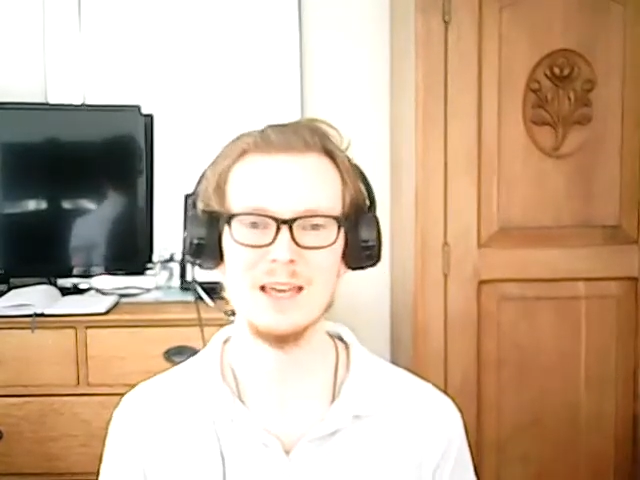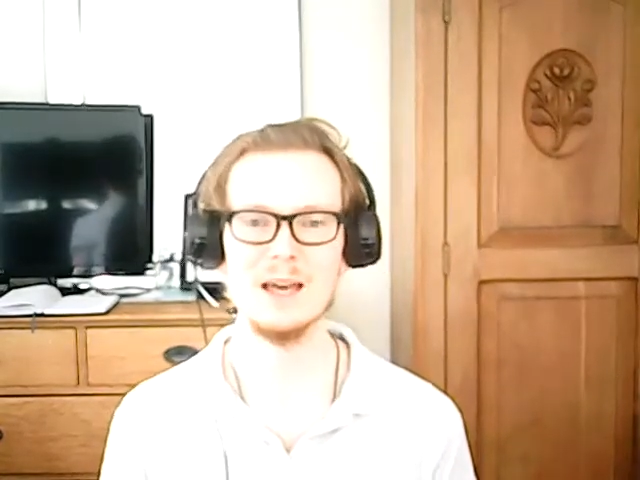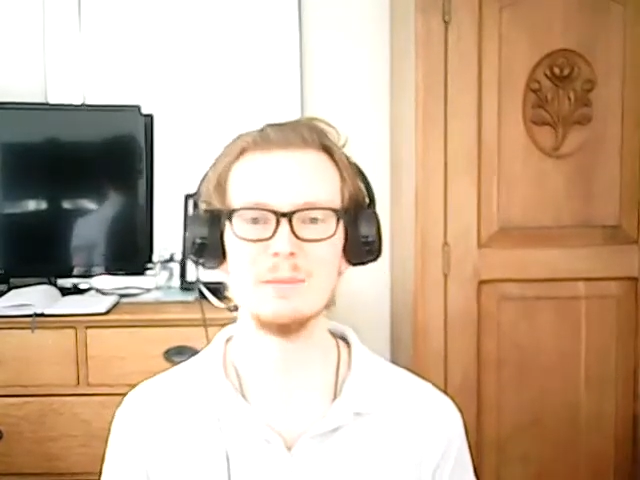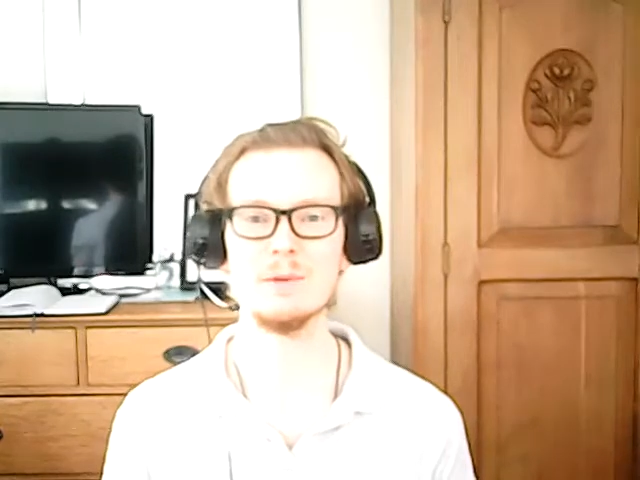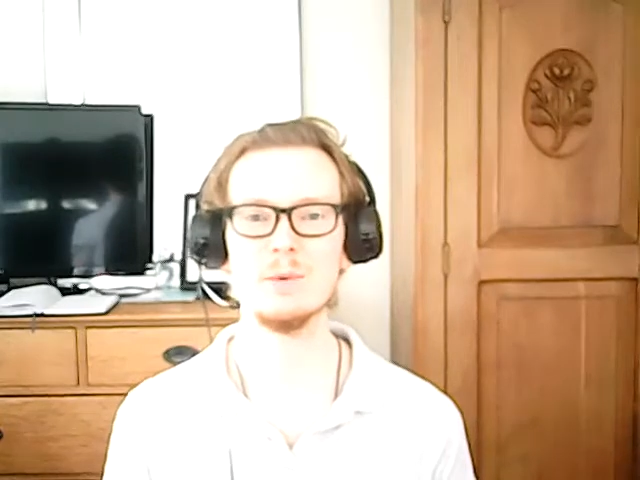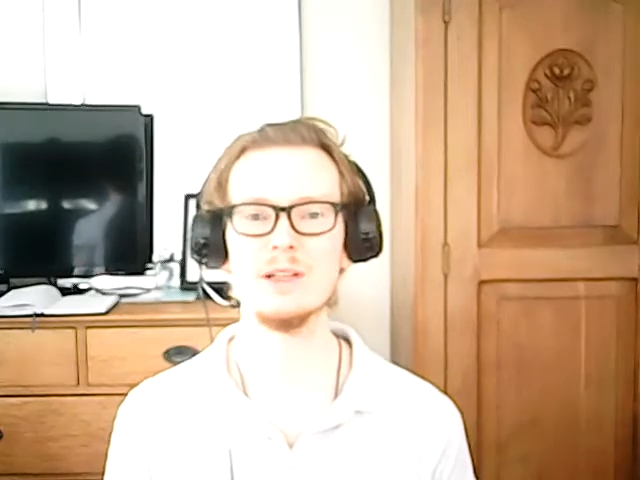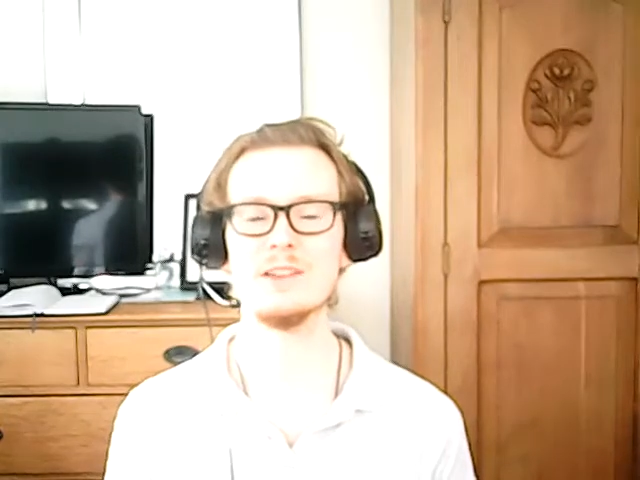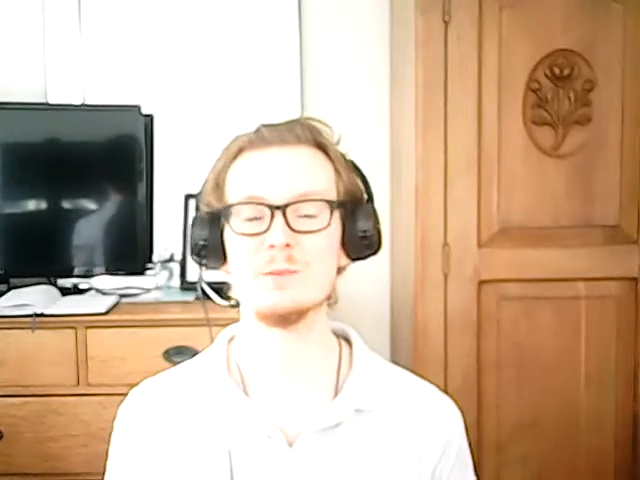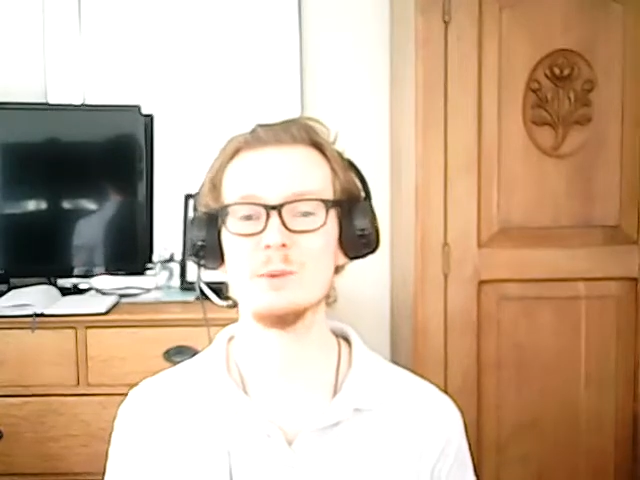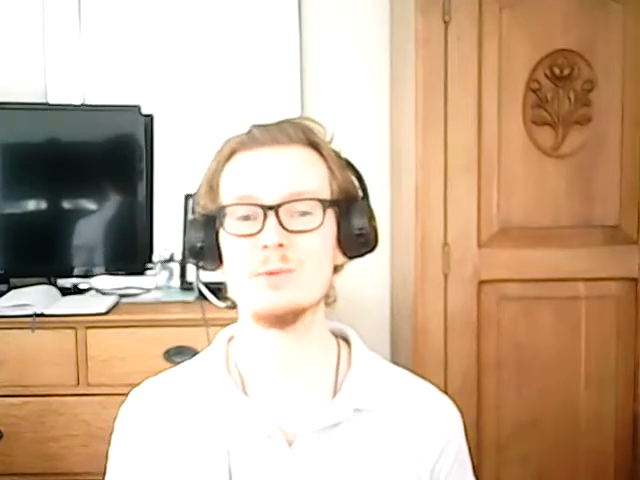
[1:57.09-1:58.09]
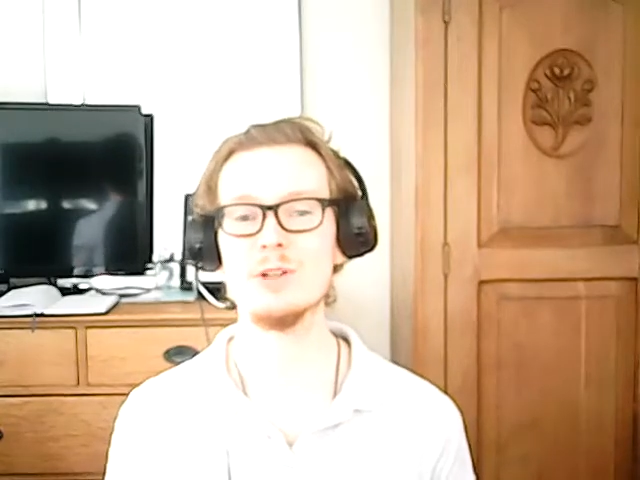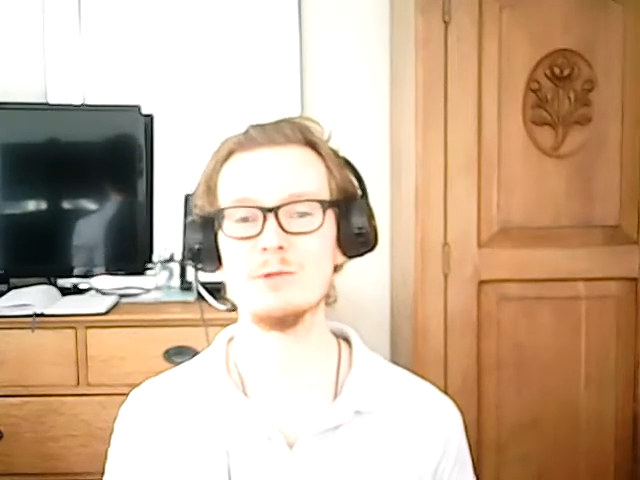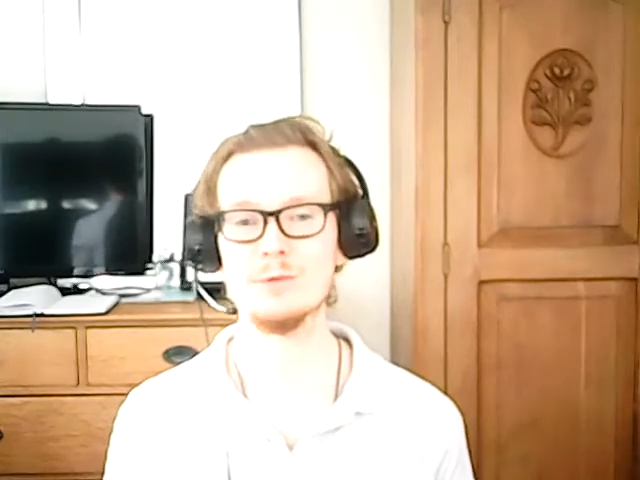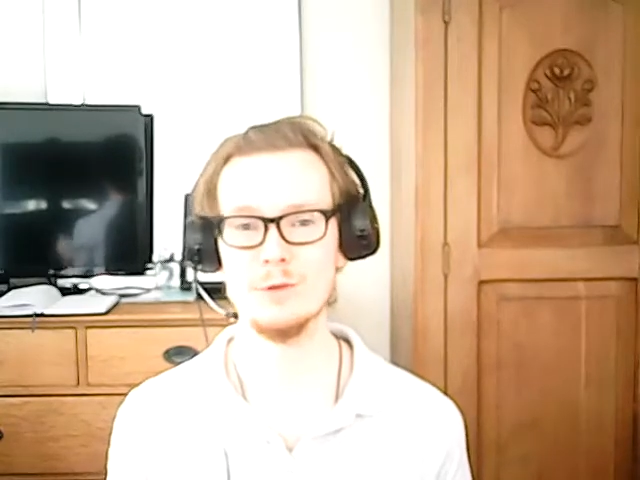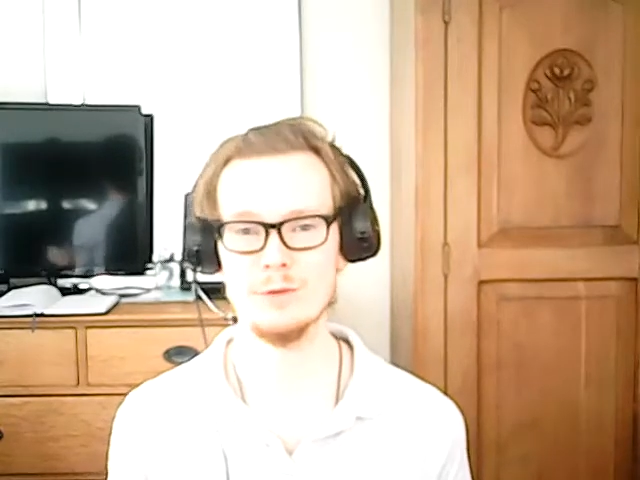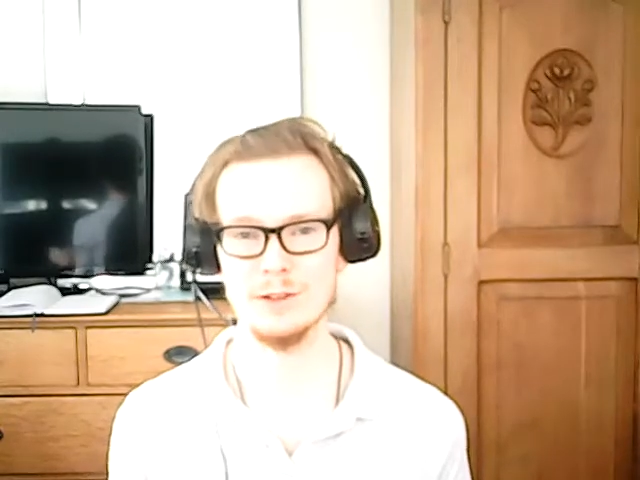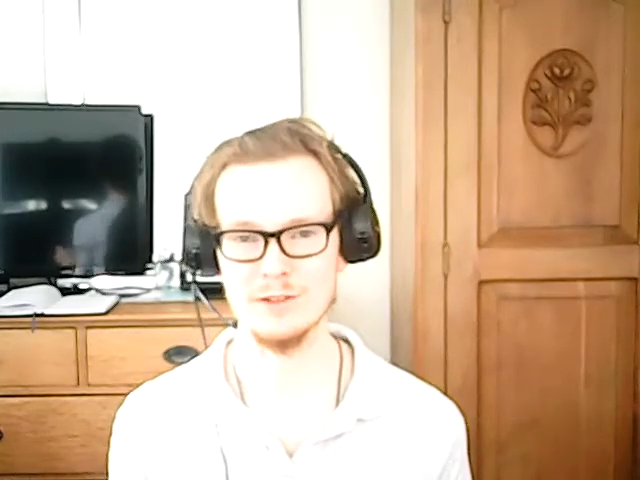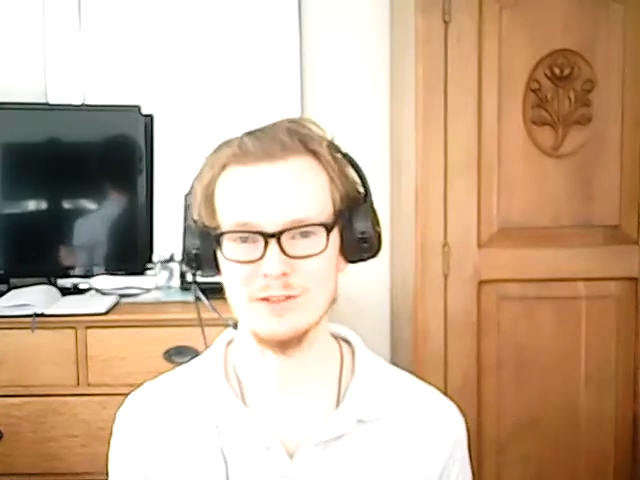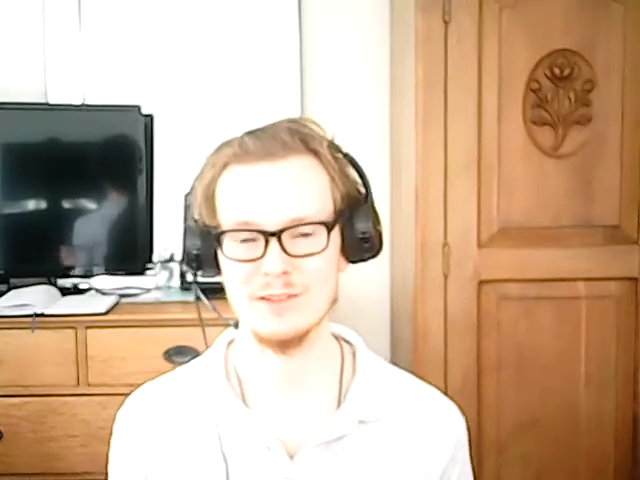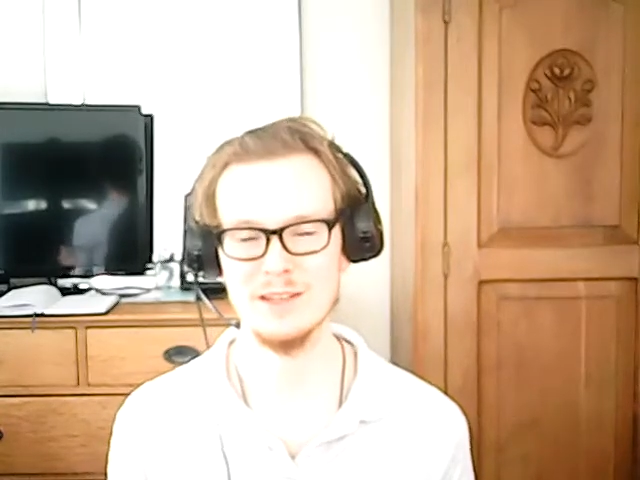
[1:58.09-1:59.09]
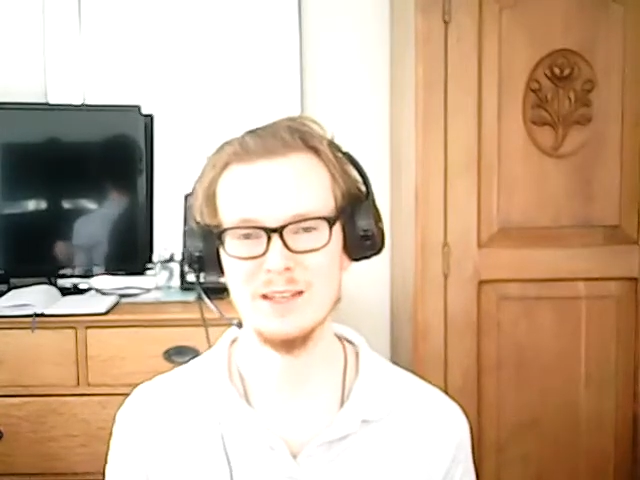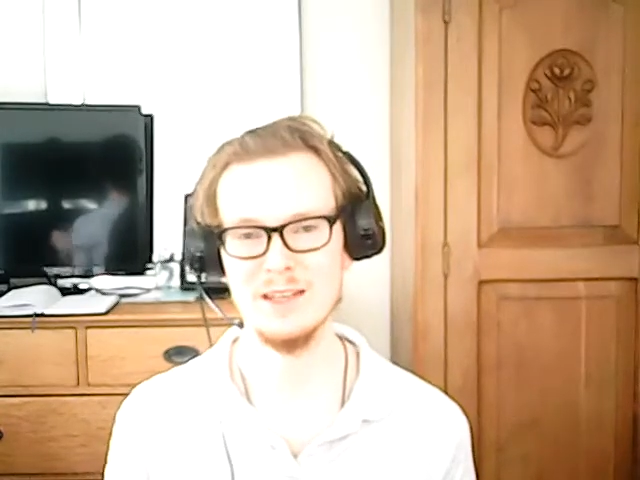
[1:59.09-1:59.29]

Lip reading: and be willing to be pretty ruthless.